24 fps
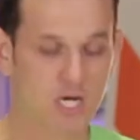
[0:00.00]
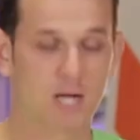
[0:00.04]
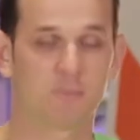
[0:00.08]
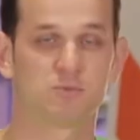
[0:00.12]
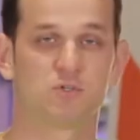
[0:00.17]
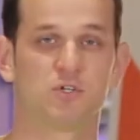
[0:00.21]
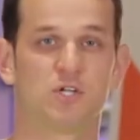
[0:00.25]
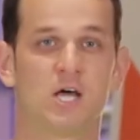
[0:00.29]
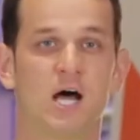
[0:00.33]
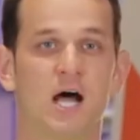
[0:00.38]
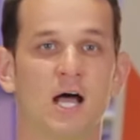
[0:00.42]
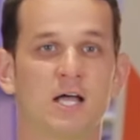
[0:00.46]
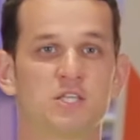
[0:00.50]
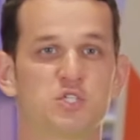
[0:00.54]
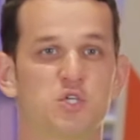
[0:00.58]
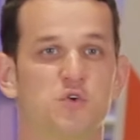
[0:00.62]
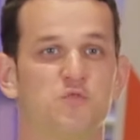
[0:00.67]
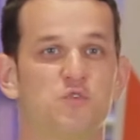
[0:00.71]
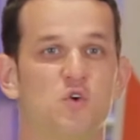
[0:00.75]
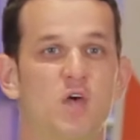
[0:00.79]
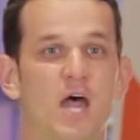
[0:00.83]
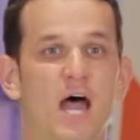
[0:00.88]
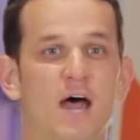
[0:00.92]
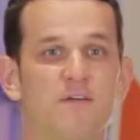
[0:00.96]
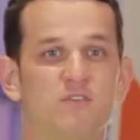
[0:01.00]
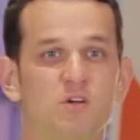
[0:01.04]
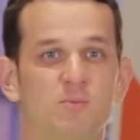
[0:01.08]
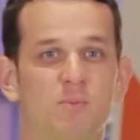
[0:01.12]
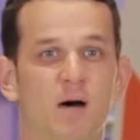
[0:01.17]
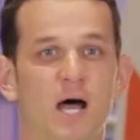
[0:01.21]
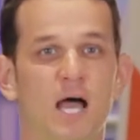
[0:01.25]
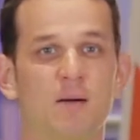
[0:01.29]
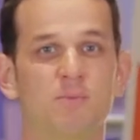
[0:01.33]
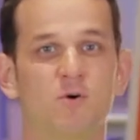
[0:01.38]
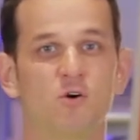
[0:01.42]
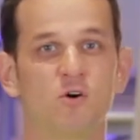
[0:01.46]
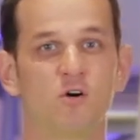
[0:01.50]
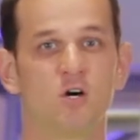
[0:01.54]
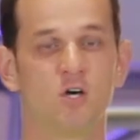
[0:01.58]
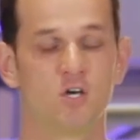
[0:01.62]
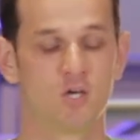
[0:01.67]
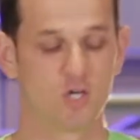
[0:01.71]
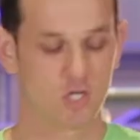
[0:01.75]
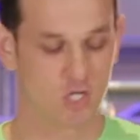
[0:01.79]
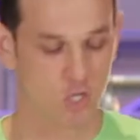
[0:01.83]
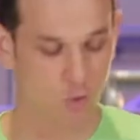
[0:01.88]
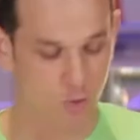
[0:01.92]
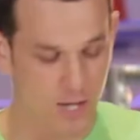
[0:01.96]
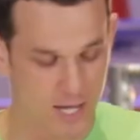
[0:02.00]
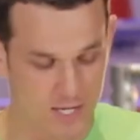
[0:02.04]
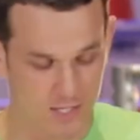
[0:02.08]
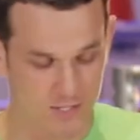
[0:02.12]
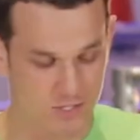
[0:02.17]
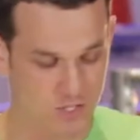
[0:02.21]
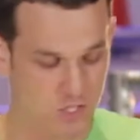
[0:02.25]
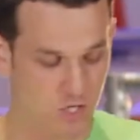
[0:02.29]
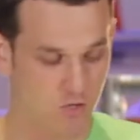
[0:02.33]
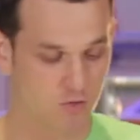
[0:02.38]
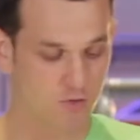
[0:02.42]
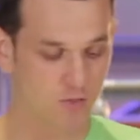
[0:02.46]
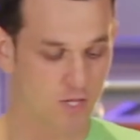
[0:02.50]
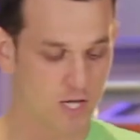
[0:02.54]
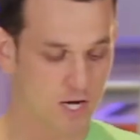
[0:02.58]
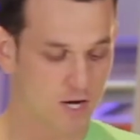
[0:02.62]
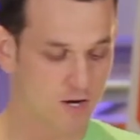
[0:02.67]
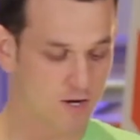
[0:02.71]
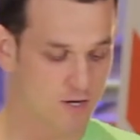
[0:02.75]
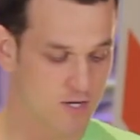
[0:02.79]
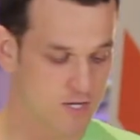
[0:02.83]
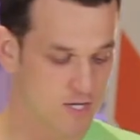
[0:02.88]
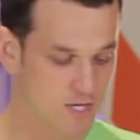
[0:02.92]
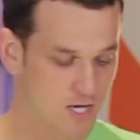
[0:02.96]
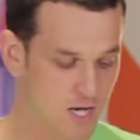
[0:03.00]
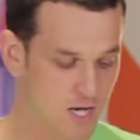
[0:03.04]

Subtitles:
chapter 9, so if you have your Bible, go ahead and turn there.